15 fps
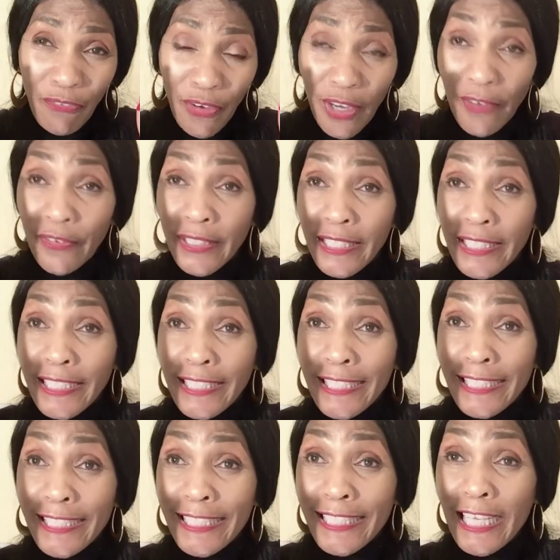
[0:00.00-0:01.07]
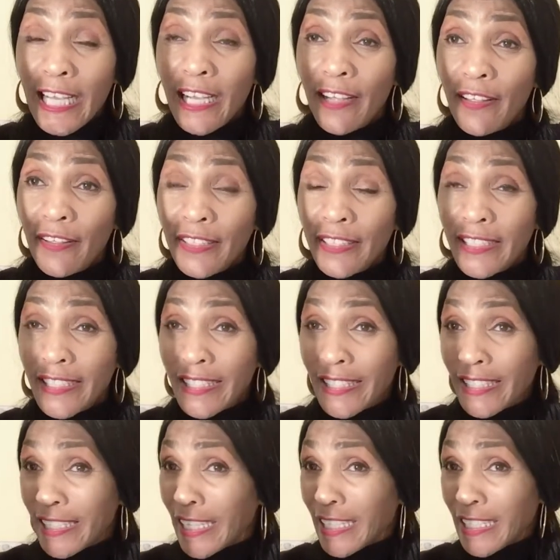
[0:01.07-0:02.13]
fragrances
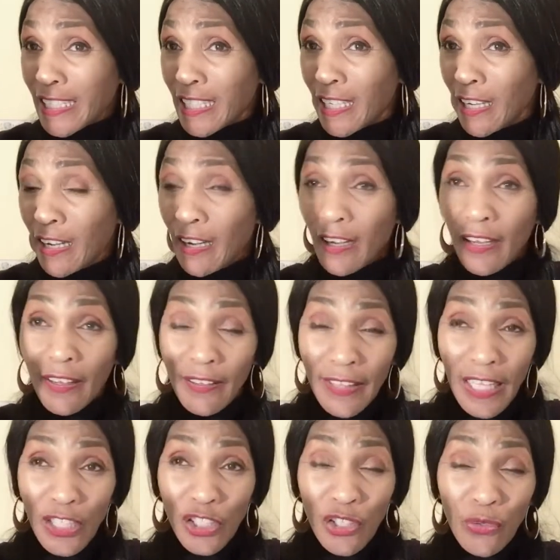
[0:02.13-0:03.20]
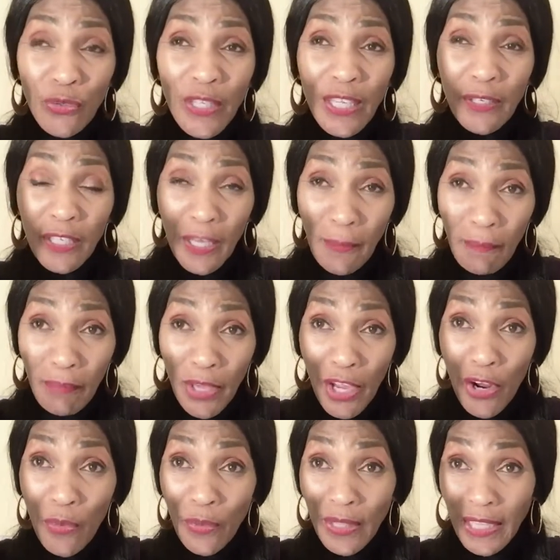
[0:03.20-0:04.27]
scent that you can
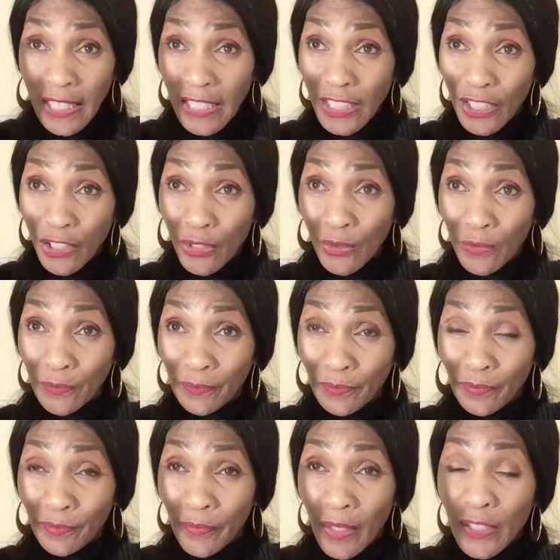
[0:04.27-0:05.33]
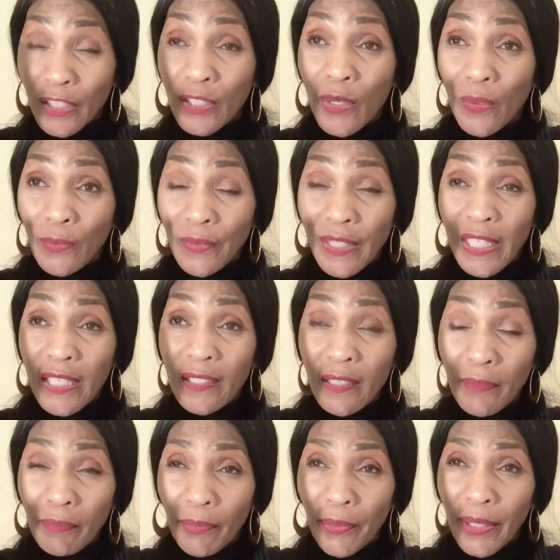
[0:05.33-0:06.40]
compare with these two. So these
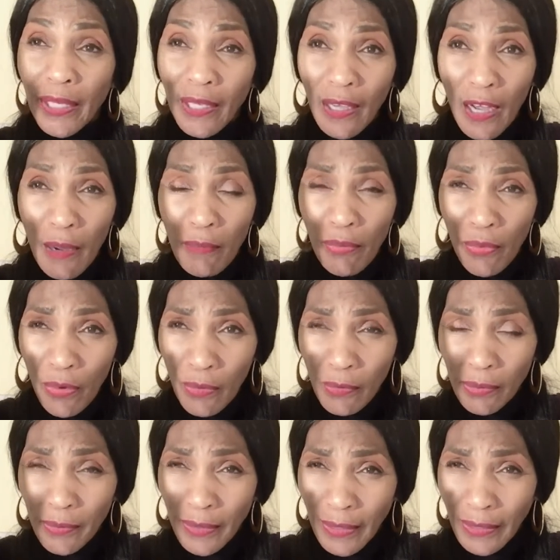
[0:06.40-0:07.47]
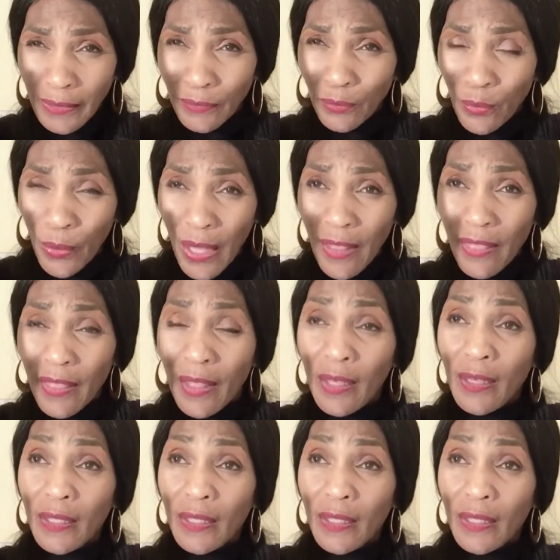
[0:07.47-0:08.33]
are pretty comparable with